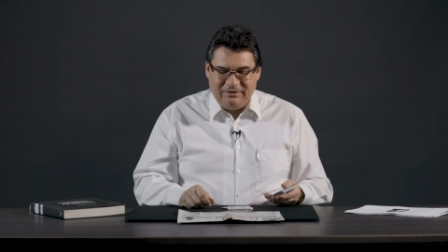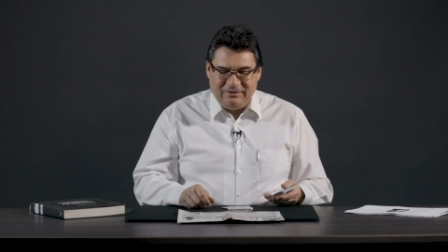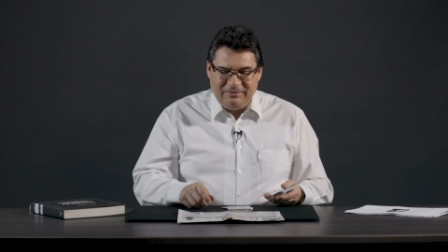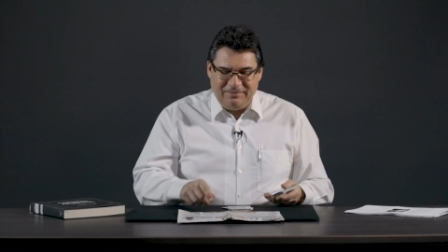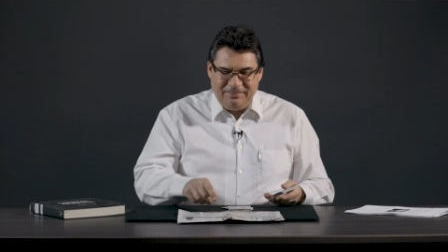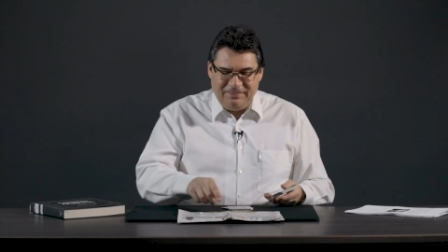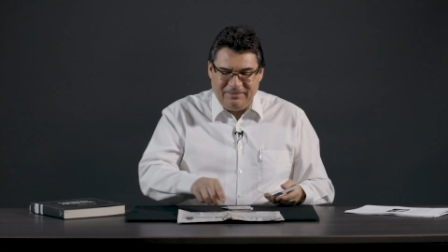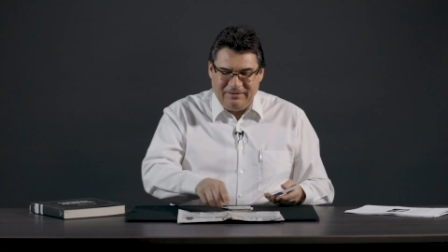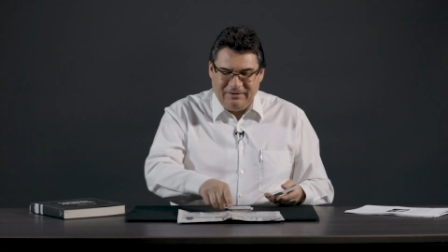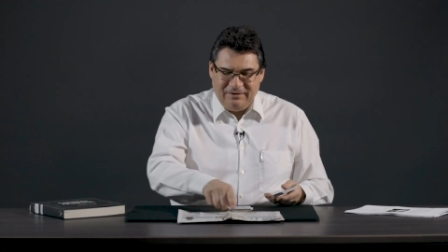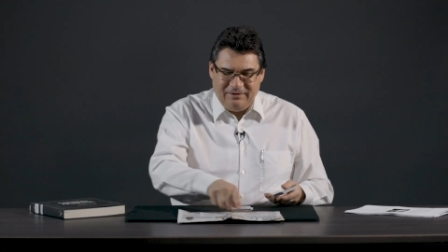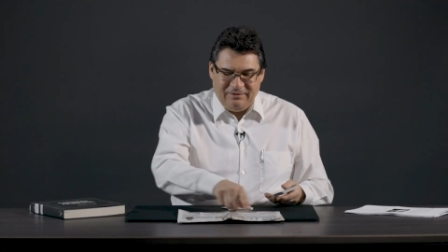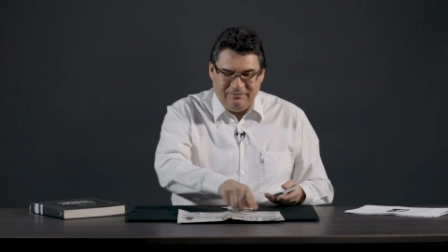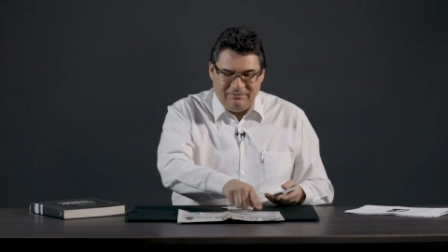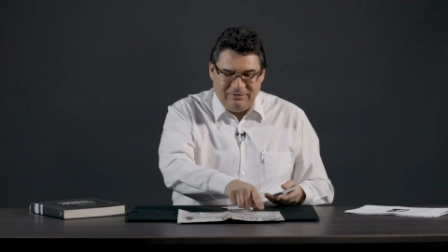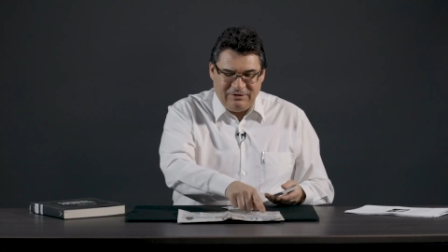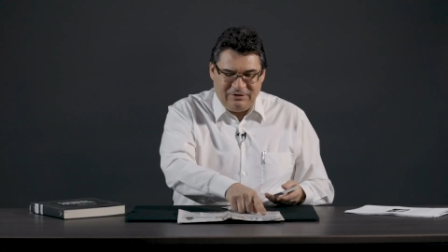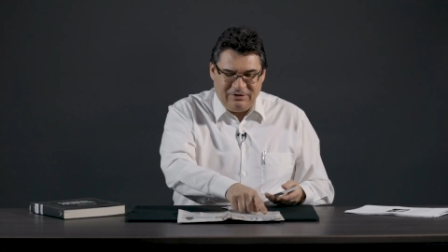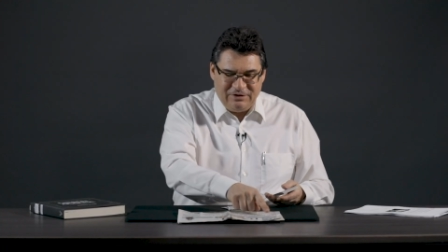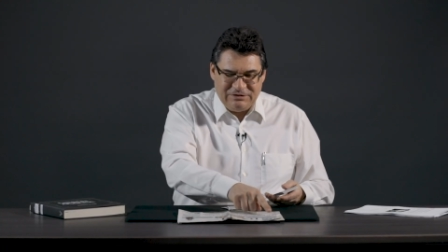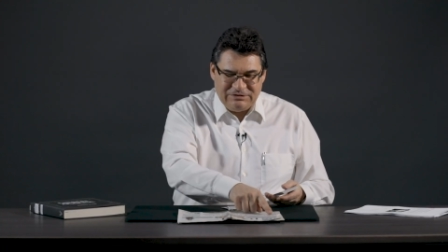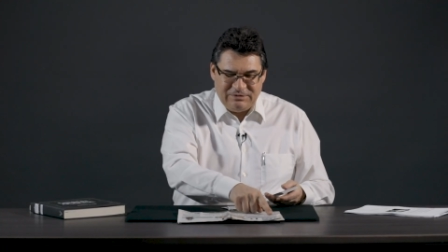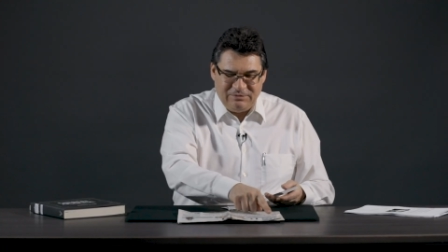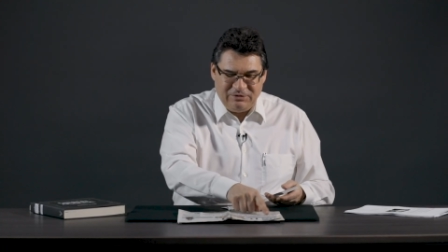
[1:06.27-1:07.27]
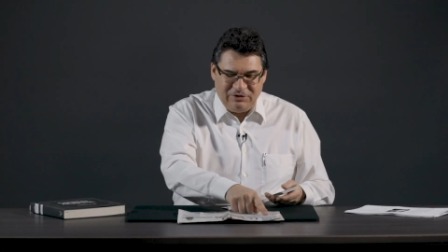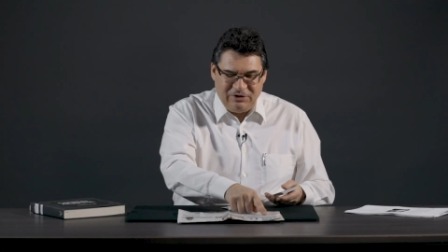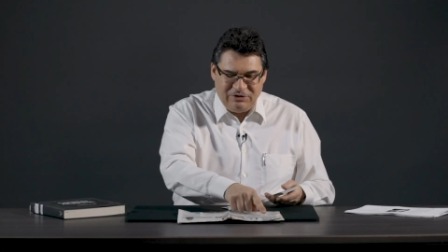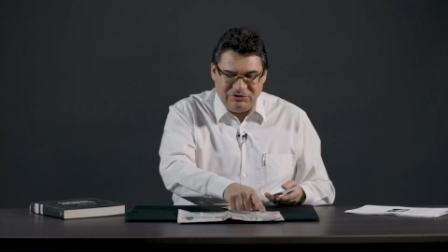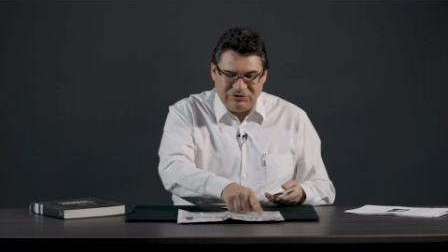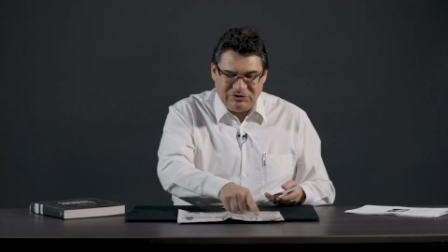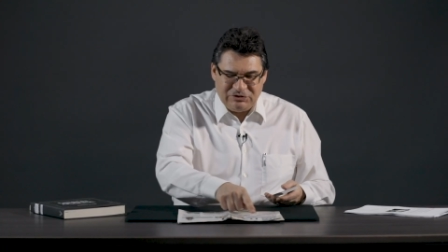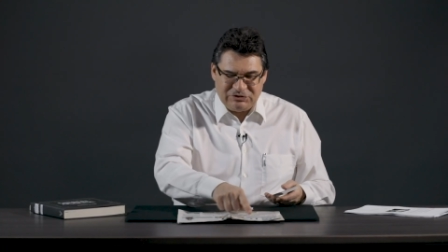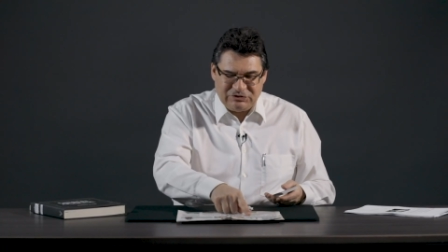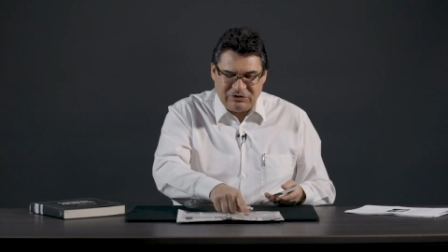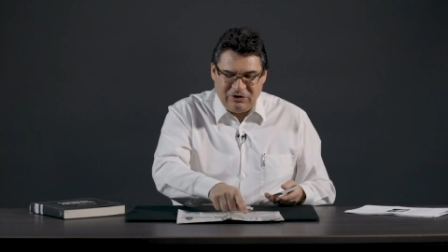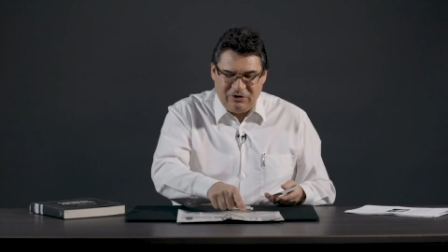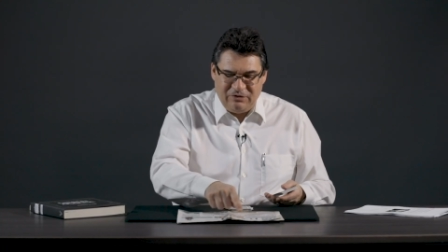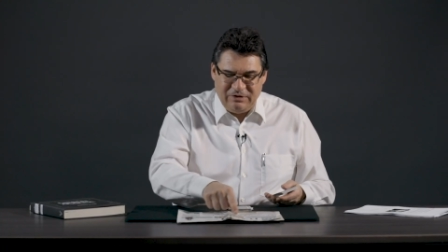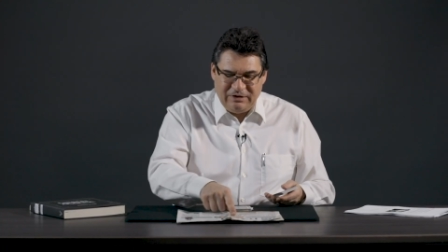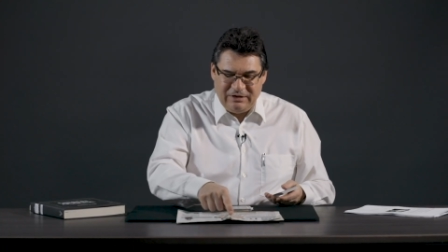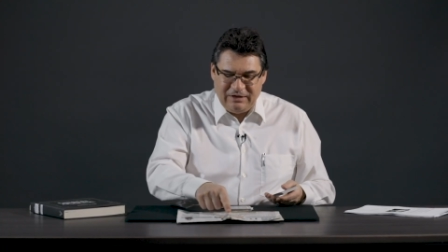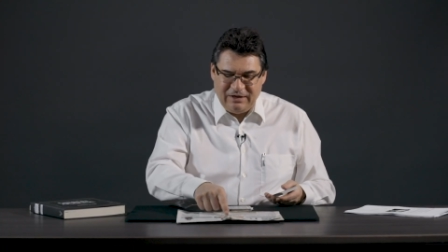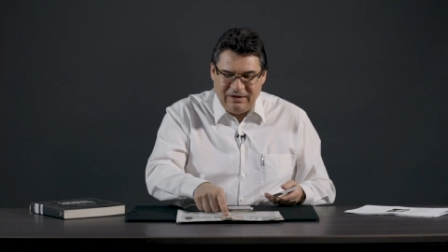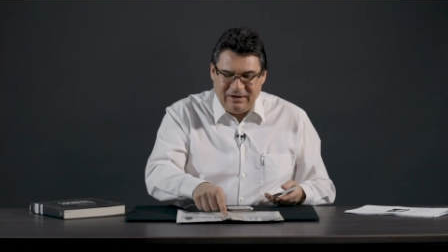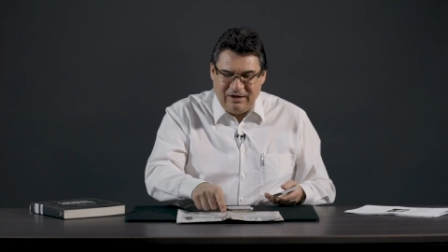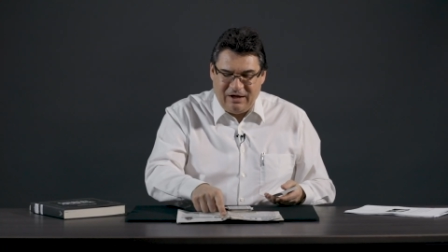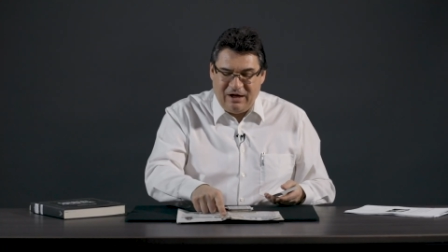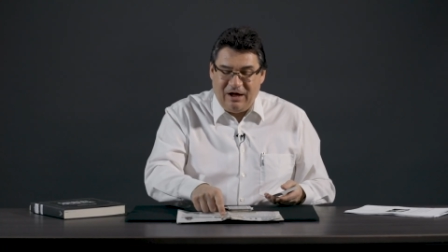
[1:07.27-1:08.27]
Hmm? Because I'm just
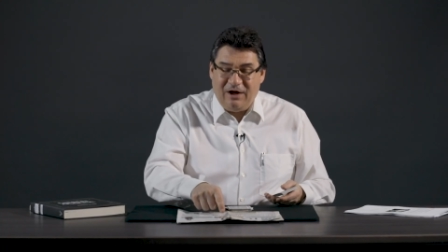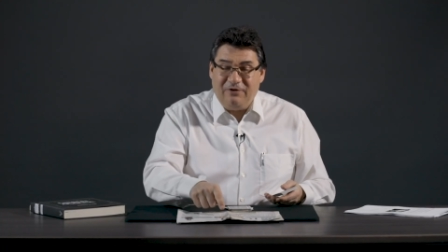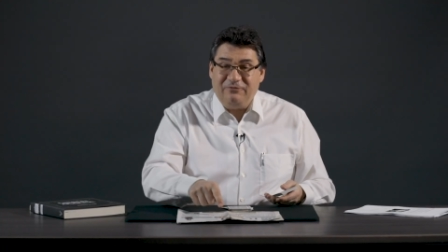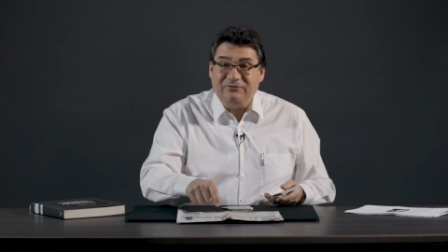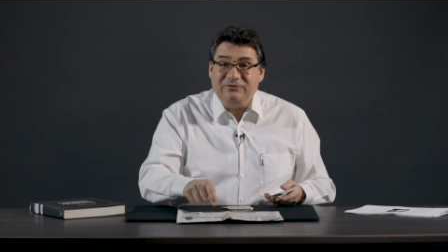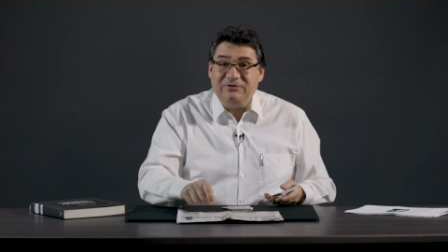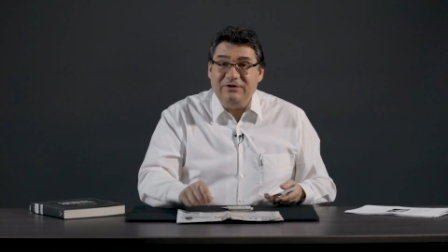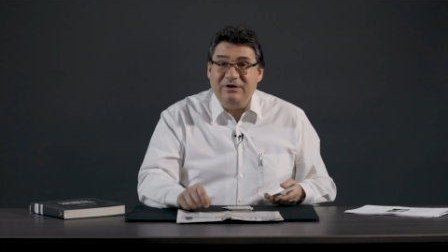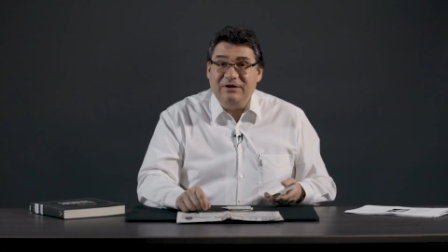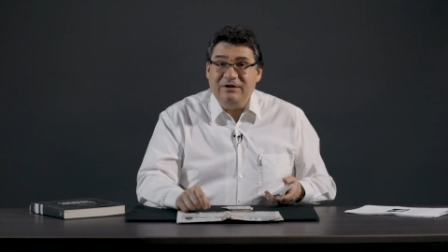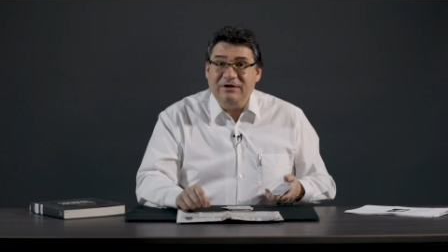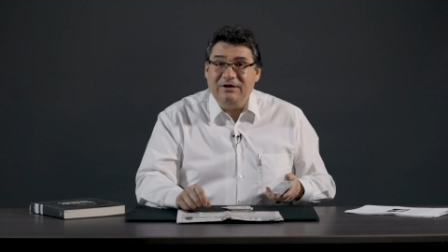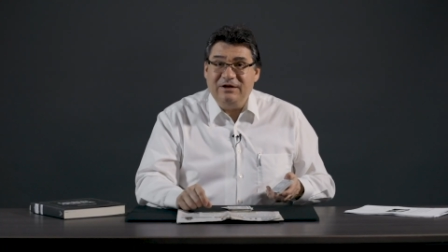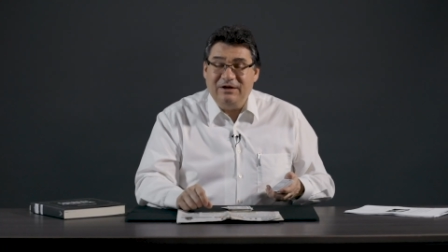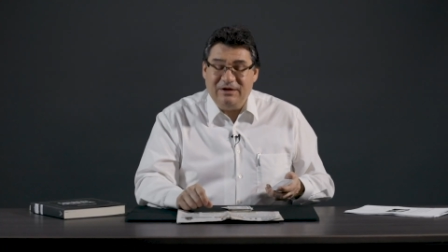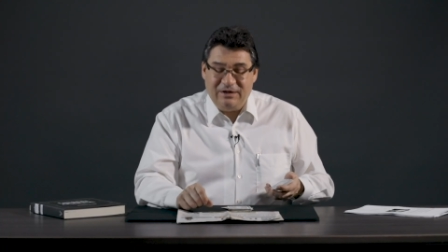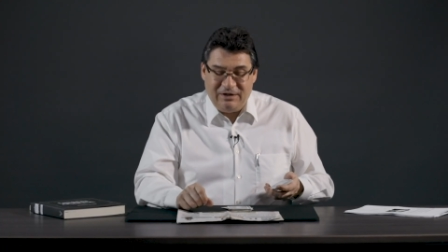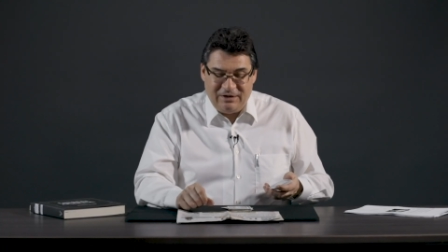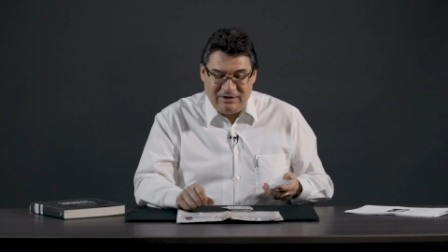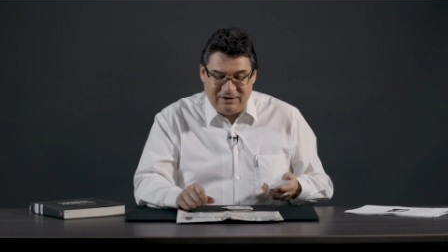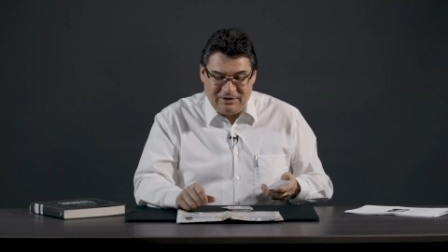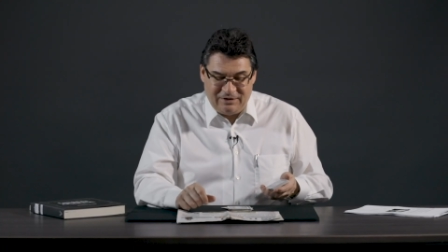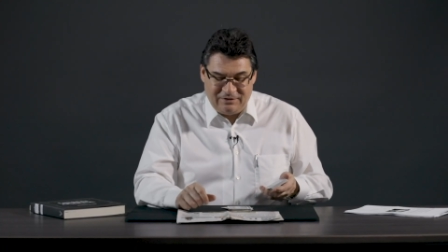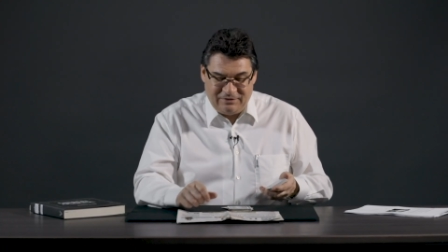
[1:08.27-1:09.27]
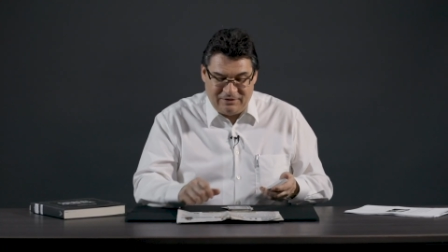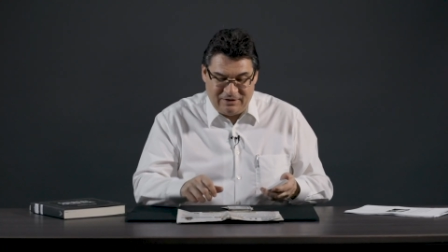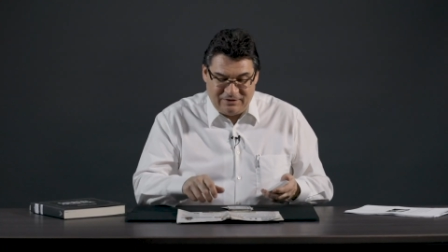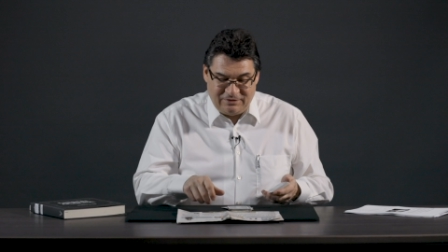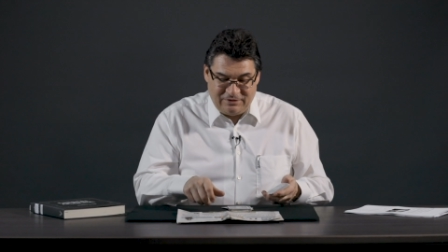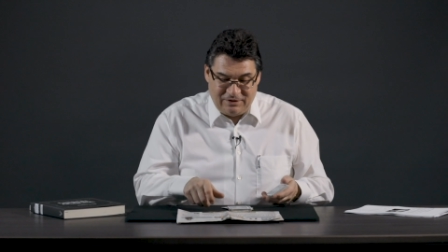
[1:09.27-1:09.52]
going after uh,